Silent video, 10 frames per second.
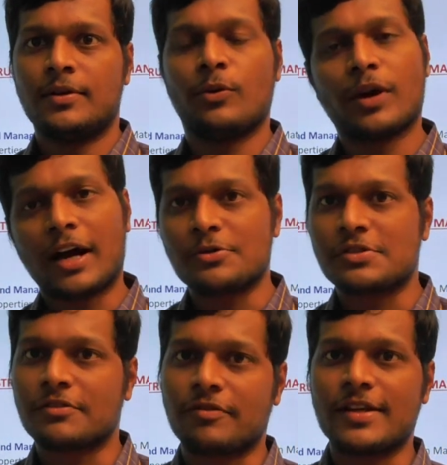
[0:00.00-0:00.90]
we have
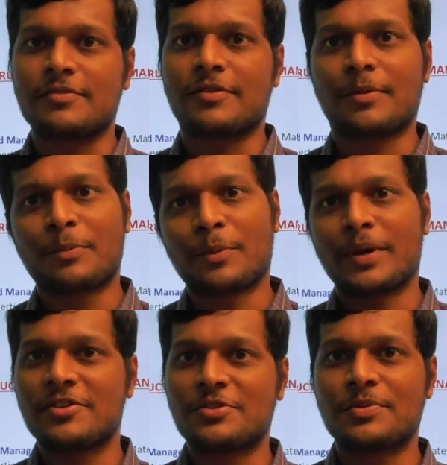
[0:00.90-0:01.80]
stiffness from
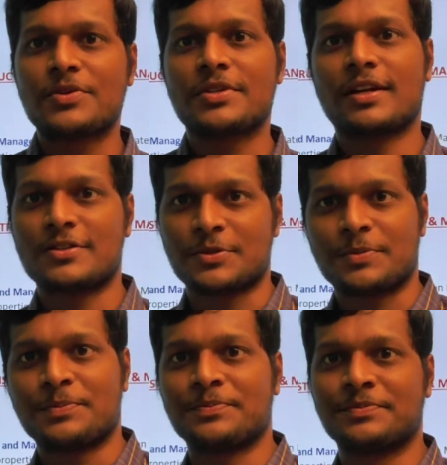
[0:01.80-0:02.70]
moment distribution also
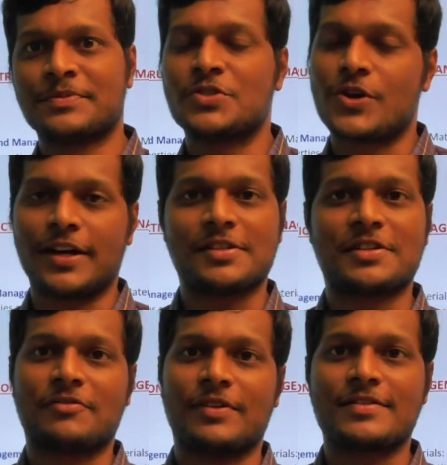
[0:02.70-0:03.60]
joint
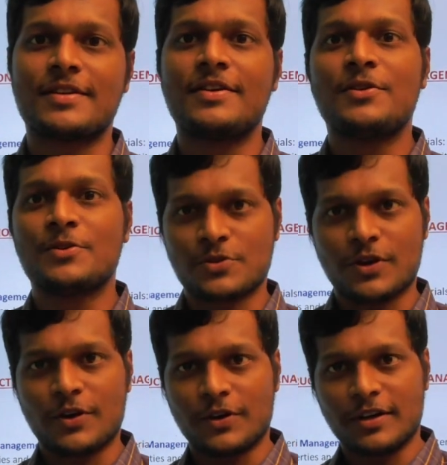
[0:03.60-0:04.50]
stiffness so
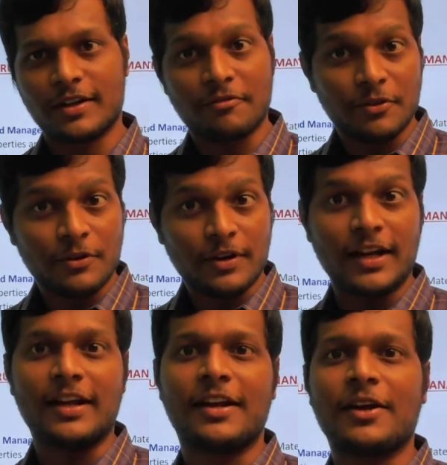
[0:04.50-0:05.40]
if you
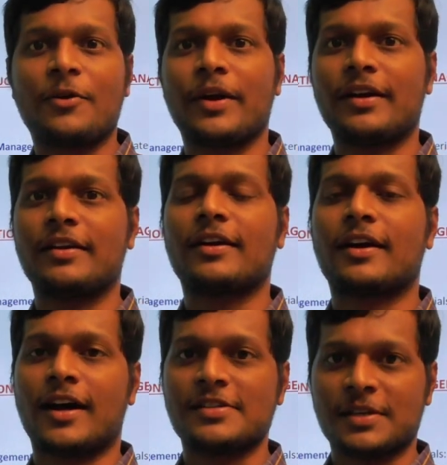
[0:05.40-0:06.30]
really require the
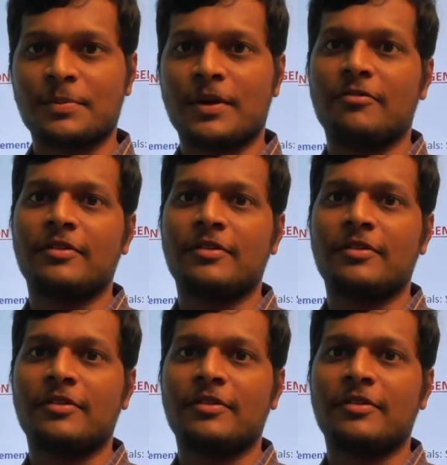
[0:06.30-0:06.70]
concept of